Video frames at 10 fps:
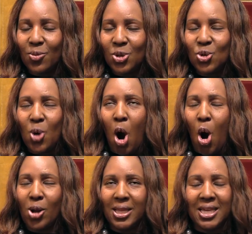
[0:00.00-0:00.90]
you
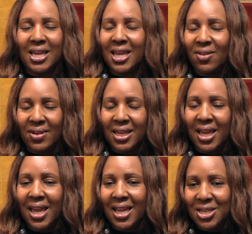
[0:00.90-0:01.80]
hardly could even
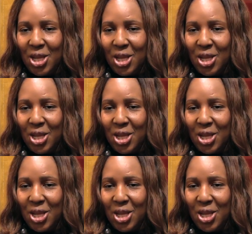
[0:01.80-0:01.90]
get in